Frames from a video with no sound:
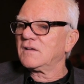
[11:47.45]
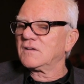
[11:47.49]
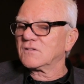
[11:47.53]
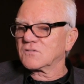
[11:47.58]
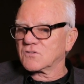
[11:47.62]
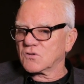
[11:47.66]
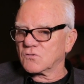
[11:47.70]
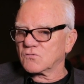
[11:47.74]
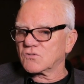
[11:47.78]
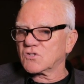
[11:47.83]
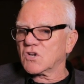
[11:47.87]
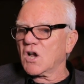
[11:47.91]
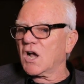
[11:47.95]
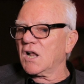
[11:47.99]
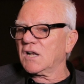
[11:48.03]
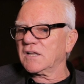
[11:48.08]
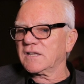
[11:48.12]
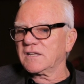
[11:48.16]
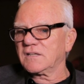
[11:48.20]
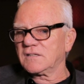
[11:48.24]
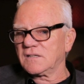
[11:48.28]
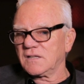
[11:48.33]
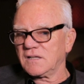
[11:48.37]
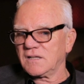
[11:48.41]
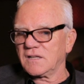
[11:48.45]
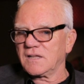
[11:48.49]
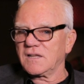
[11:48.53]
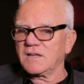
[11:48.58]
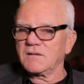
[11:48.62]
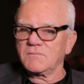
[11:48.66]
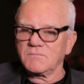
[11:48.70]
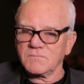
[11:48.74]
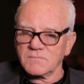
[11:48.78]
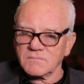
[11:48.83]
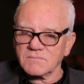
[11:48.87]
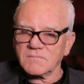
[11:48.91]
So Charlie and
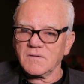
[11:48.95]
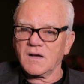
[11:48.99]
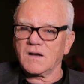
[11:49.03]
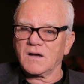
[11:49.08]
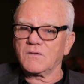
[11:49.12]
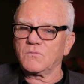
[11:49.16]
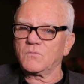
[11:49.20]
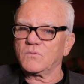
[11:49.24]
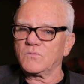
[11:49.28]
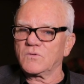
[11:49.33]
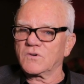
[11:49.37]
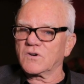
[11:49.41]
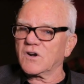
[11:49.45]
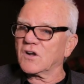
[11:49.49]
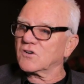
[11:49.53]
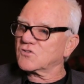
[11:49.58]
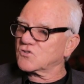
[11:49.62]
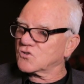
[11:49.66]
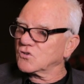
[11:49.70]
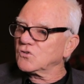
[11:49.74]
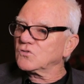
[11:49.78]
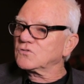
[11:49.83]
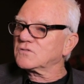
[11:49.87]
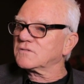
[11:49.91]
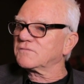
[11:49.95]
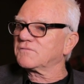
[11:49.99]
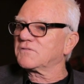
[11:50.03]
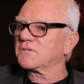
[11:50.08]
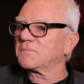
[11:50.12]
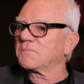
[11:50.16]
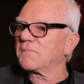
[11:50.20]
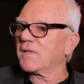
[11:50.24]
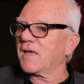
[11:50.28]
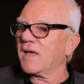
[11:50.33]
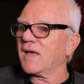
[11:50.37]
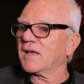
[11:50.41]
Lily were our children
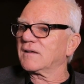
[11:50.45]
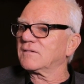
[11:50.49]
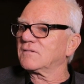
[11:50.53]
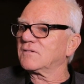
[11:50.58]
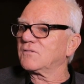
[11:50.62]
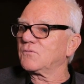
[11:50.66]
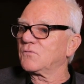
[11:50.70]
from that